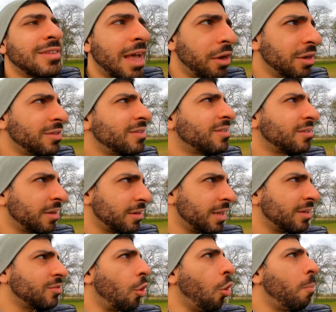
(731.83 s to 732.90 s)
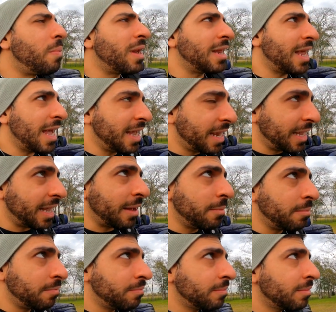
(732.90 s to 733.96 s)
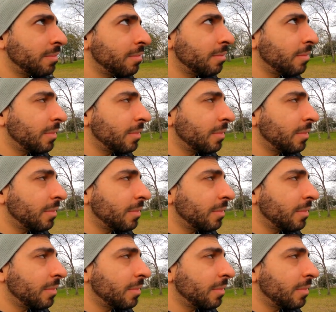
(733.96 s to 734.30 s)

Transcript: Saturdays and Sundays open at 8 a.m.